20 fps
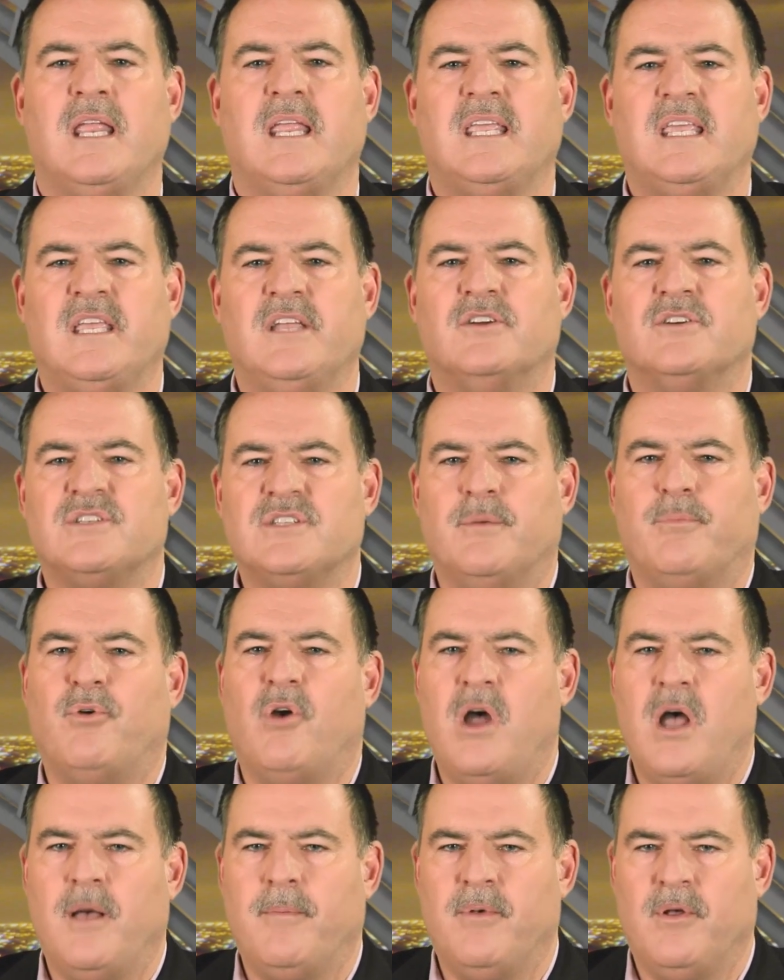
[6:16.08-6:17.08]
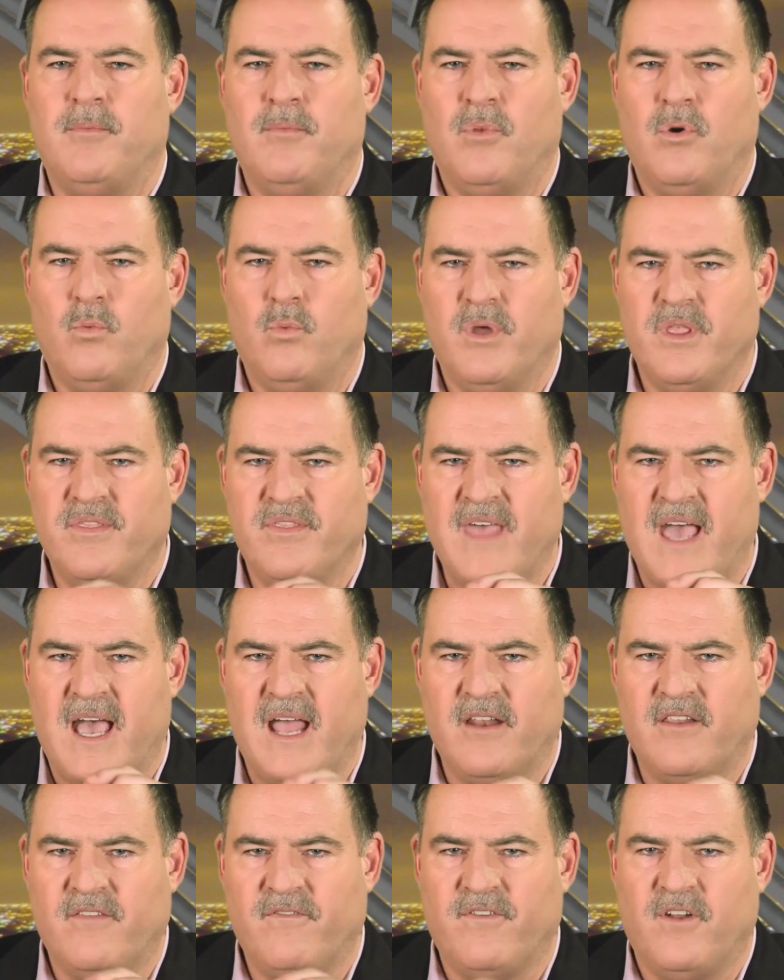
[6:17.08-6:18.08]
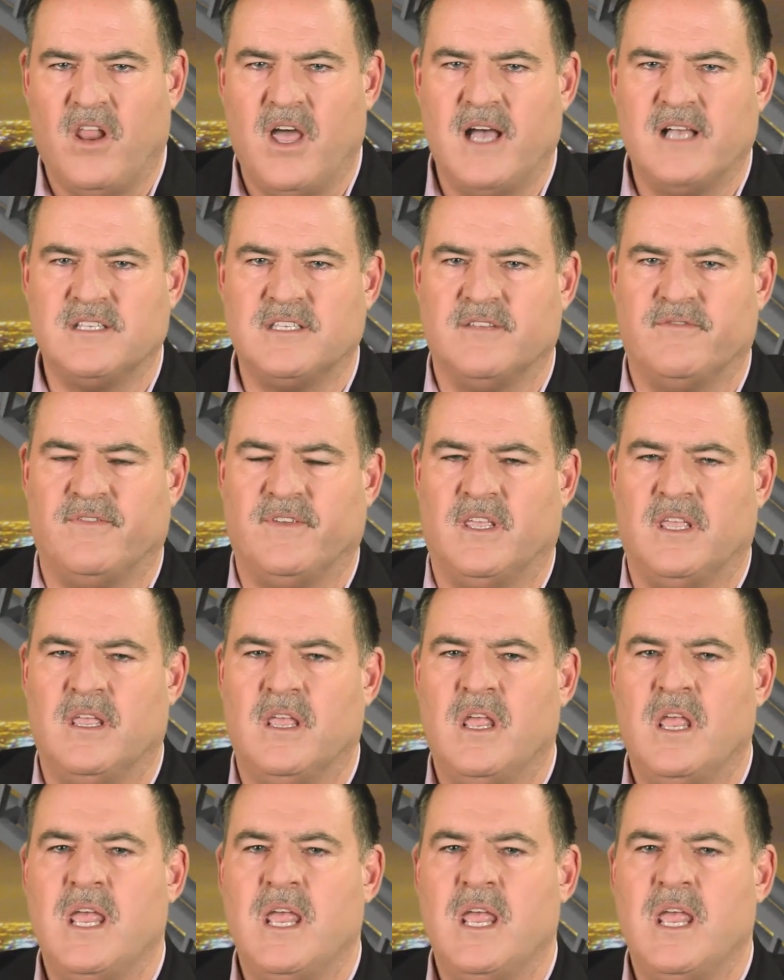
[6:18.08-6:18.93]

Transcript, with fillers: here's the problem with that philosophy.